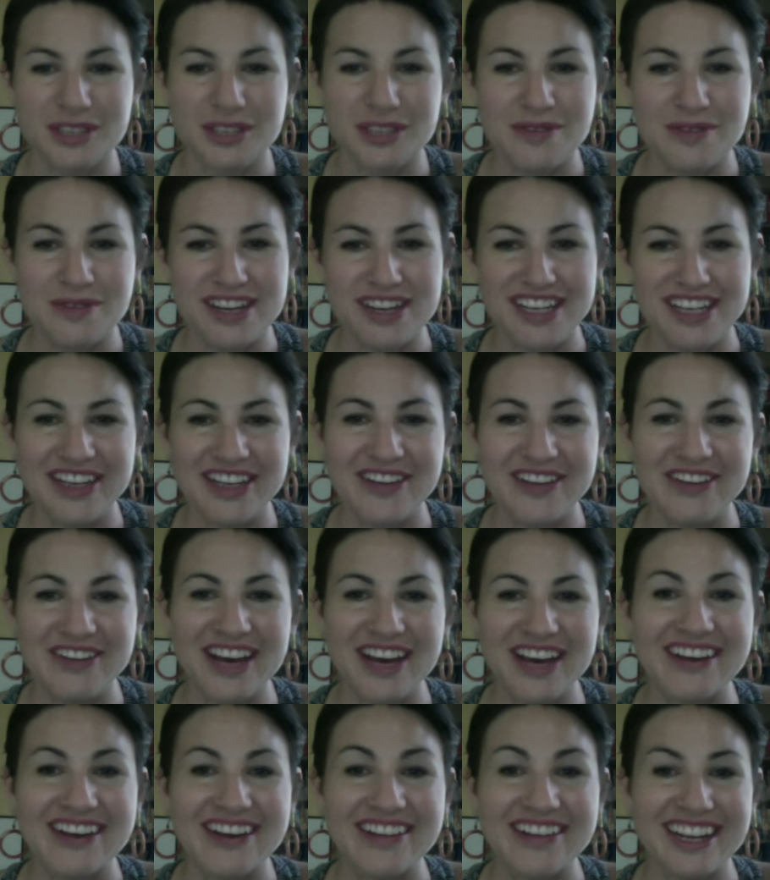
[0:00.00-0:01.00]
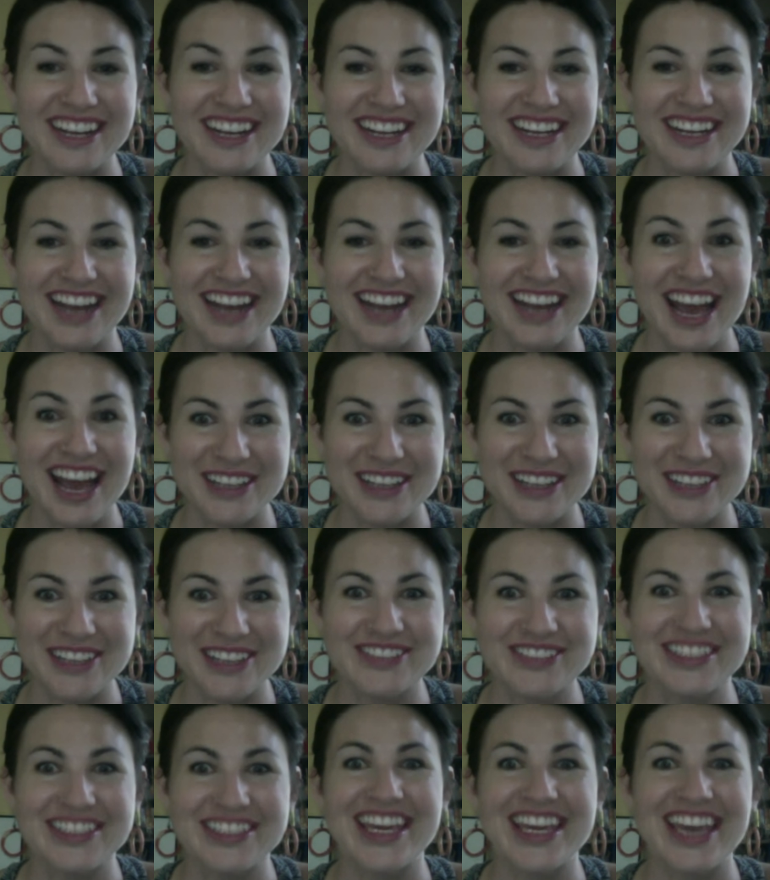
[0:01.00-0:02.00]
want to go out and
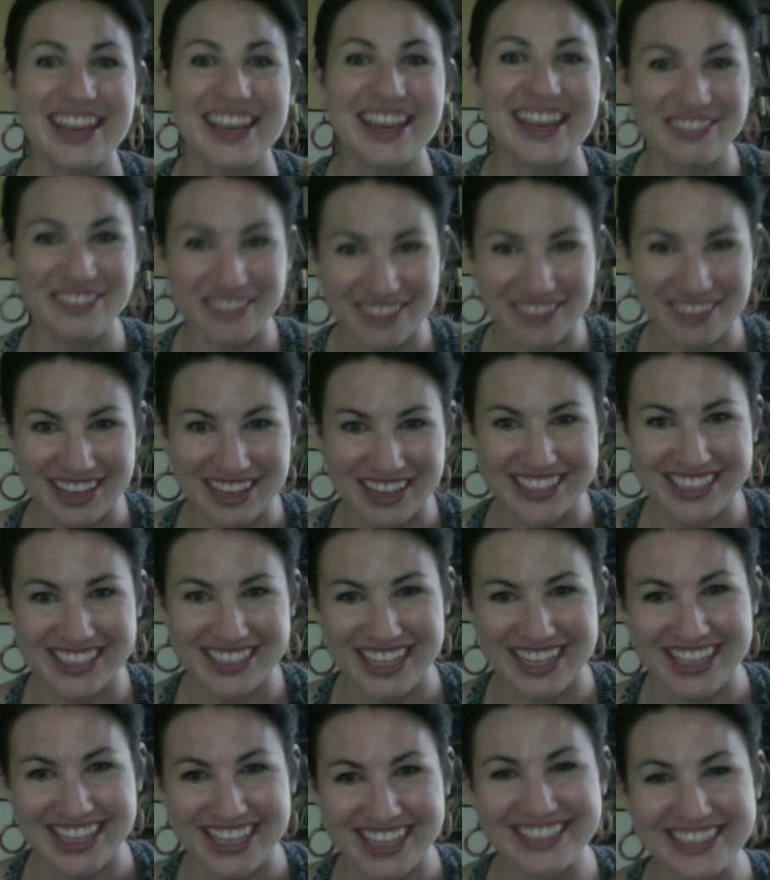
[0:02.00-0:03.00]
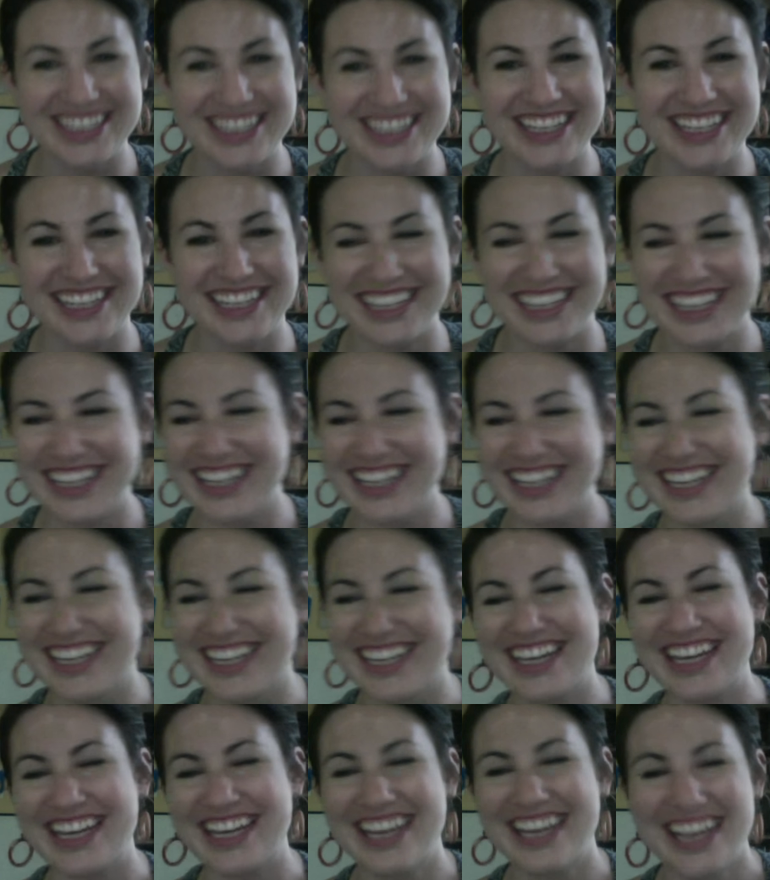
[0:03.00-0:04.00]
actually rent it?
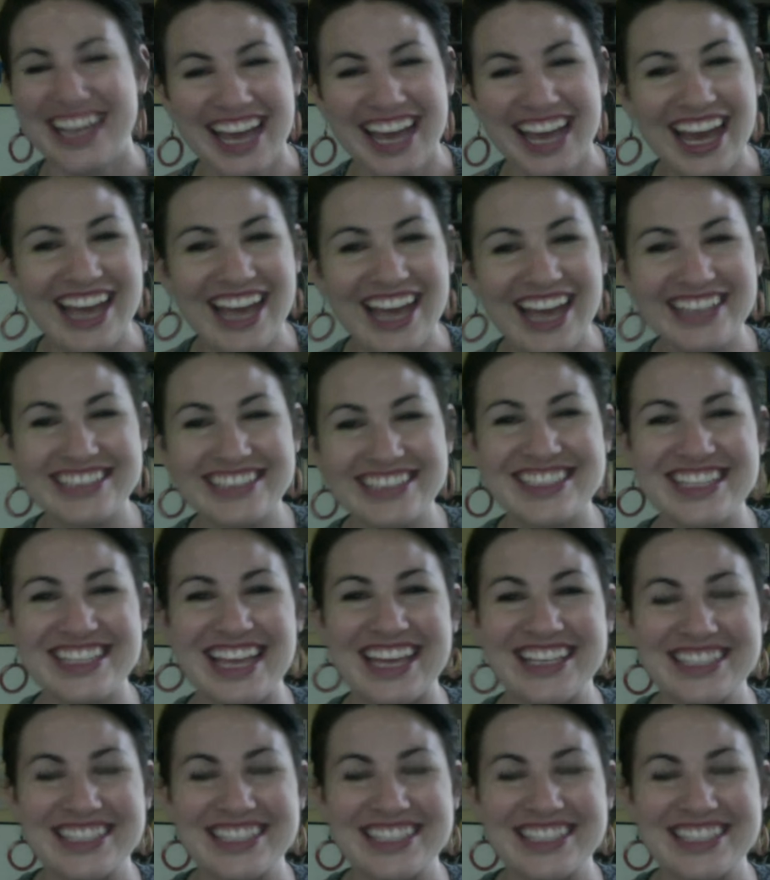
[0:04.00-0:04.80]
It just like